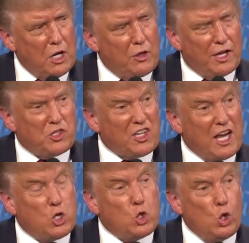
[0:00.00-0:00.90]
They
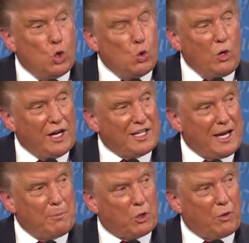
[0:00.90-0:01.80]
sent 2 in a
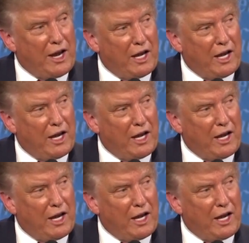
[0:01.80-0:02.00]
Democrat